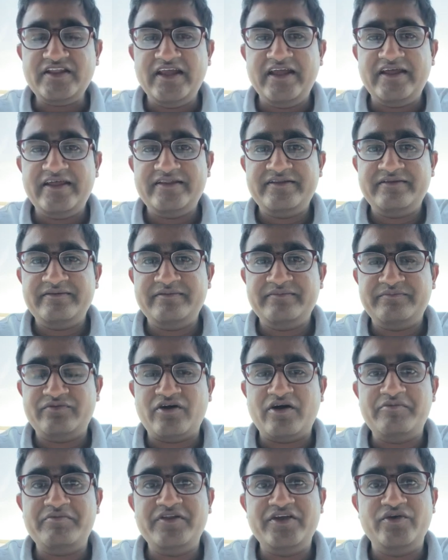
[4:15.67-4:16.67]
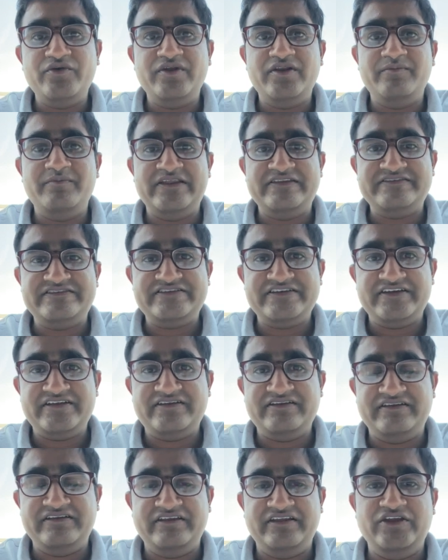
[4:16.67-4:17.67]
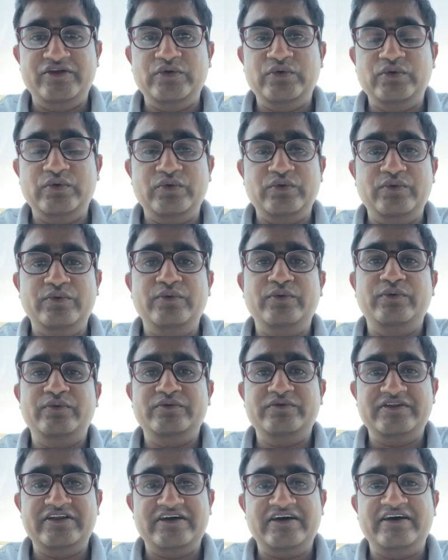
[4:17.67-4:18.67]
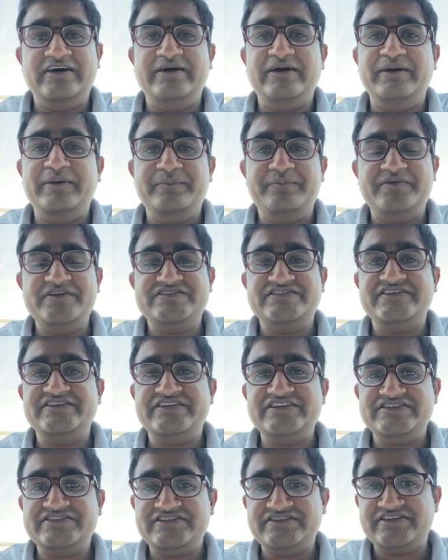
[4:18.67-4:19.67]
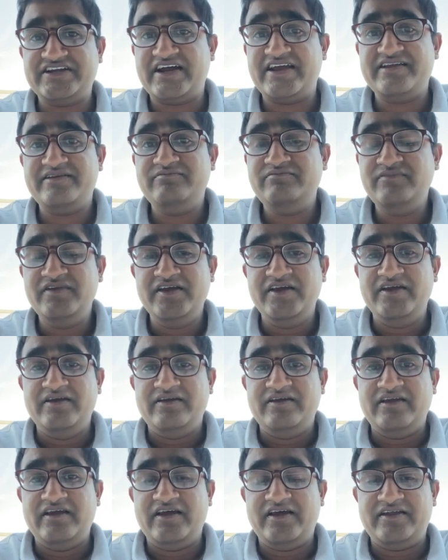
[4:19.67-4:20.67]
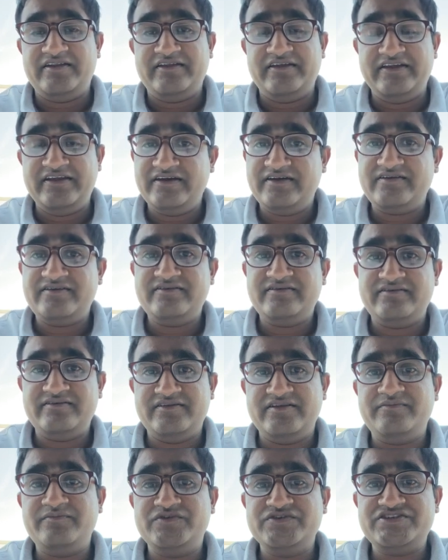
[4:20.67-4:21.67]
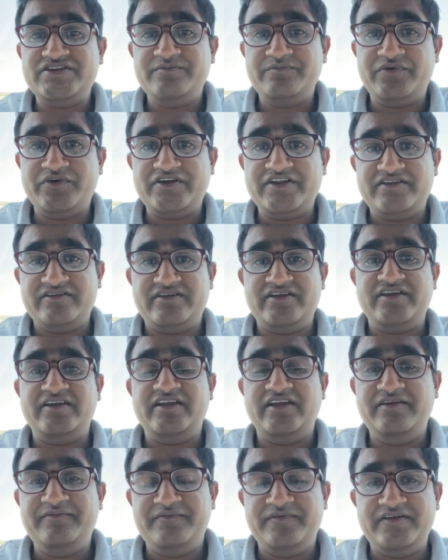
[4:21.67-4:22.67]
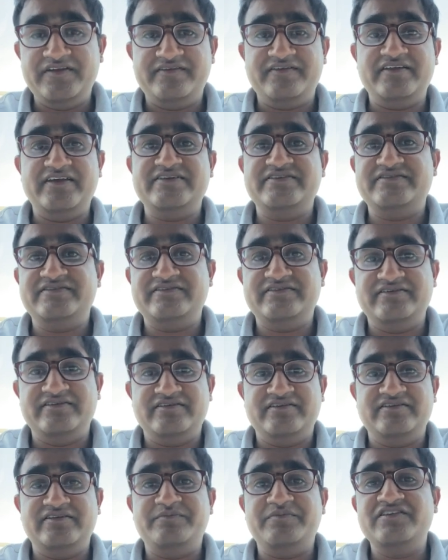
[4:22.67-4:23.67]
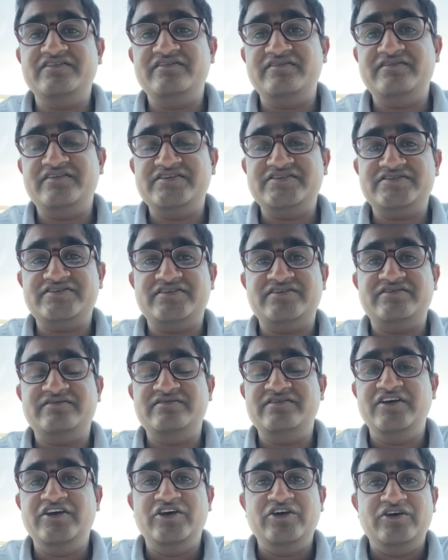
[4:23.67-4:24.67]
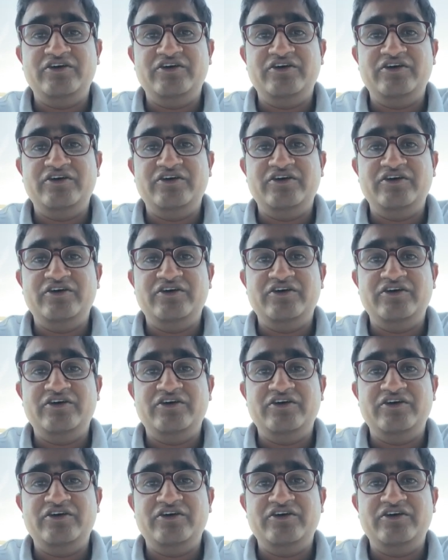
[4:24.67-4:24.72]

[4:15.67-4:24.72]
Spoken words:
and probably he will mention you the presentation time. And here the most important thing, if he says the presentation